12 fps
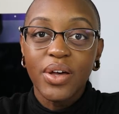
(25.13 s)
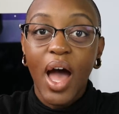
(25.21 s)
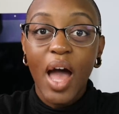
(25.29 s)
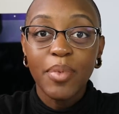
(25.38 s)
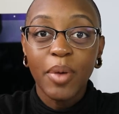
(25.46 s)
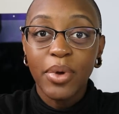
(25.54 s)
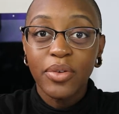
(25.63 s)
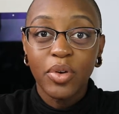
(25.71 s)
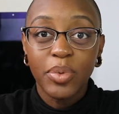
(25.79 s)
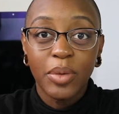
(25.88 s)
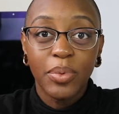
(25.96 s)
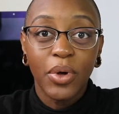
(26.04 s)
Hi my
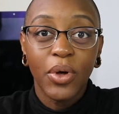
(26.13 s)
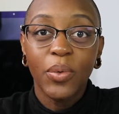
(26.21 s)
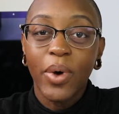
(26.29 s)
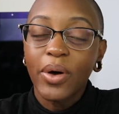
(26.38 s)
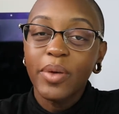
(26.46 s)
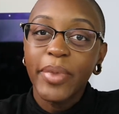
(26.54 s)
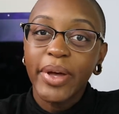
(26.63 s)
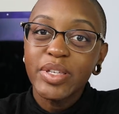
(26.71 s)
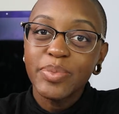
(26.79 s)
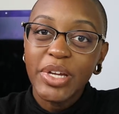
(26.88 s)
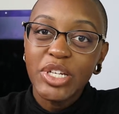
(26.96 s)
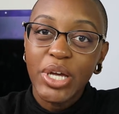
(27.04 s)
beautiful people, welcome back
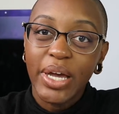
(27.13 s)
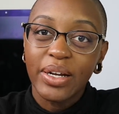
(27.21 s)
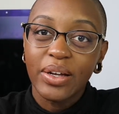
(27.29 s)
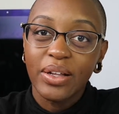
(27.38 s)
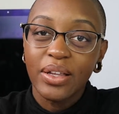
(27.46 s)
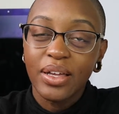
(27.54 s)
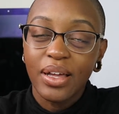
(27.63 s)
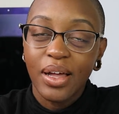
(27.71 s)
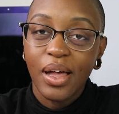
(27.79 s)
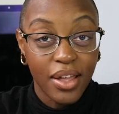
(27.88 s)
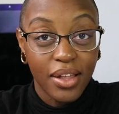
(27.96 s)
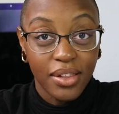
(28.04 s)
to my channel.
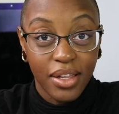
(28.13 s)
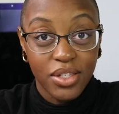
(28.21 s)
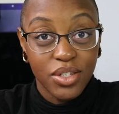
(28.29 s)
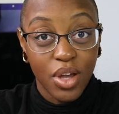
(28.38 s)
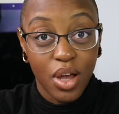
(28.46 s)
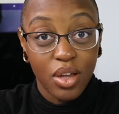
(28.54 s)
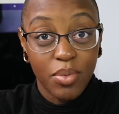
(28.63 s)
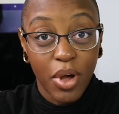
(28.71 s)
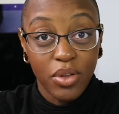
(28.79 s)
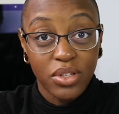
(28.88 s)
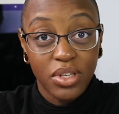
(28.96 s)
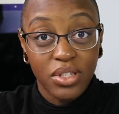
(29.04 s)
Let's talk
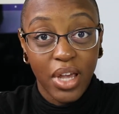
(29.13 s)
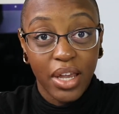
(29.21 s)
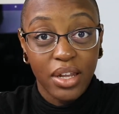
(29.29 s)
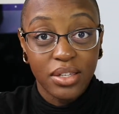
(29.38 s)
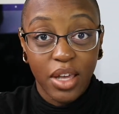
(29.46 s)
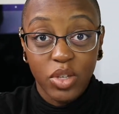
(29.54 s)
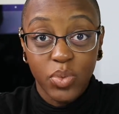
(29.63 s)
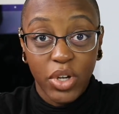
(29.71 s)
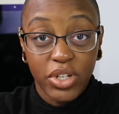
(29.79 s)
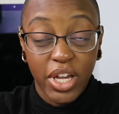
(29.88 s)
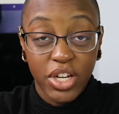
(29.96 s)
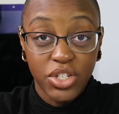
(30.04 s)
about society's
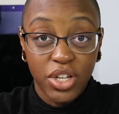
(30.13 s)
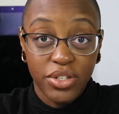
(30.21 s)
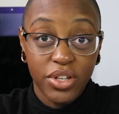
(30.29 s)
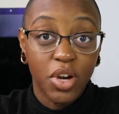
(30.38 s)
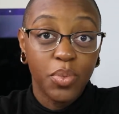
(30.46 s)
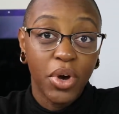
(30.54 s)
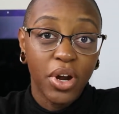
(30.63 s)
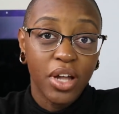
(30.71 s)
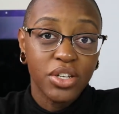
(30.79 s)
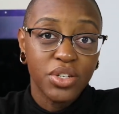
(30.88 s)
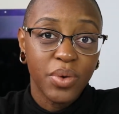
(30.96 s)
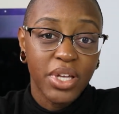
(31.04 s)
expectations that are put
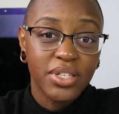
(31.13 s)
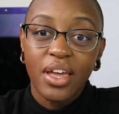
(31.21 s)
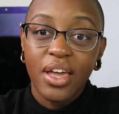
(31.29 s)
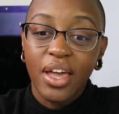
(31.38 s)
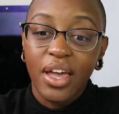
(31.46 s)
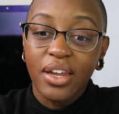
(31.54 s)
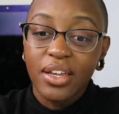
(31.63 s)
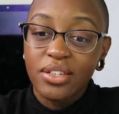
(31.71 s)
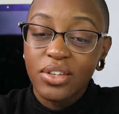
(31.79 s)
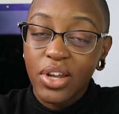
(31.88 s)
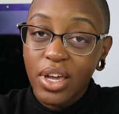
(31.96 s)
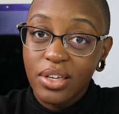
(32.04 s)
onto us, and in
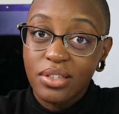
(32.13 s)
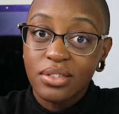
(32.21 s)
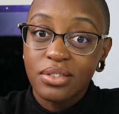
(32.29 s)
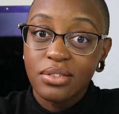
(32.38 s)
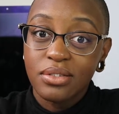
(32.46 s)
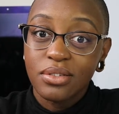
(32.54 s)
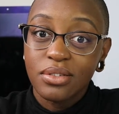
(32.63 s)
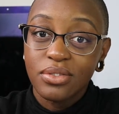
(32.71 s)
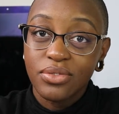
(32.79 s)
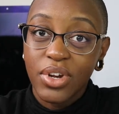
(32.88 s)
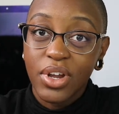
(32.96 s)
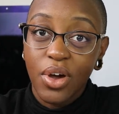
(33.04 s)
today's
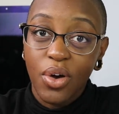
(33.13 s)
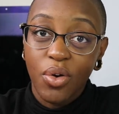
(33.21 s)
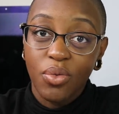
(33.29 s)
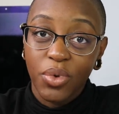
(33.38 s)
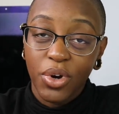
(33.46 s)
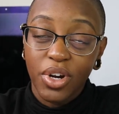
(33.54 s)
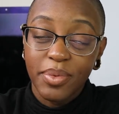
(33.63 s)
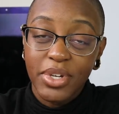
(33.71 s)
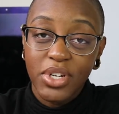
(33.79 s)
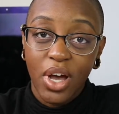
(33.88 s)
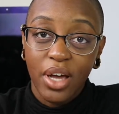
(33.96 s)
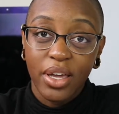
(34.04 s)
video we're going to be
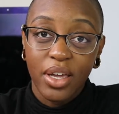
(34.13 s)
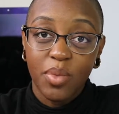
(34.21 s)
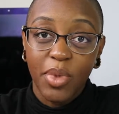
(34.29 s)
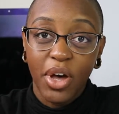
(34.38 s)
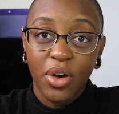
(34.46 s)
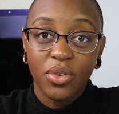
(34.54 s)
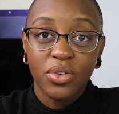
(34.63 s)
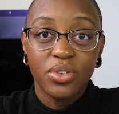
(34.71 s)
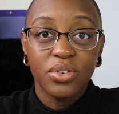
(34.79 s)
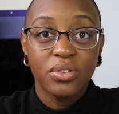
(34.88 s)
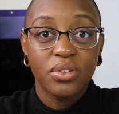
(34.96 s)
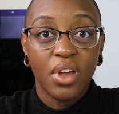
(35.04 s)
talking about
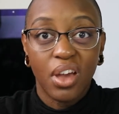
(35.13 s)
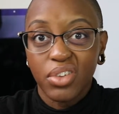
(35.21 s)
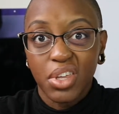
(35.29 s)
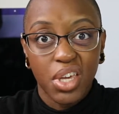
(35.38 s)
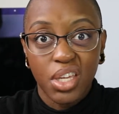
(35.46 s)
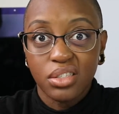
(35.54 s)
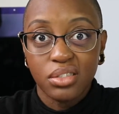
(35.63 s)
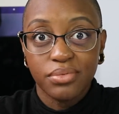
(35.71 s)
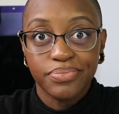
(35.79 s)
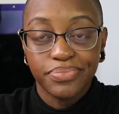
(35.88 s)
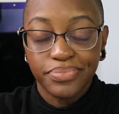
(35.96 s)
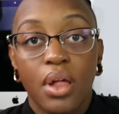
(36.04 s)
having kids.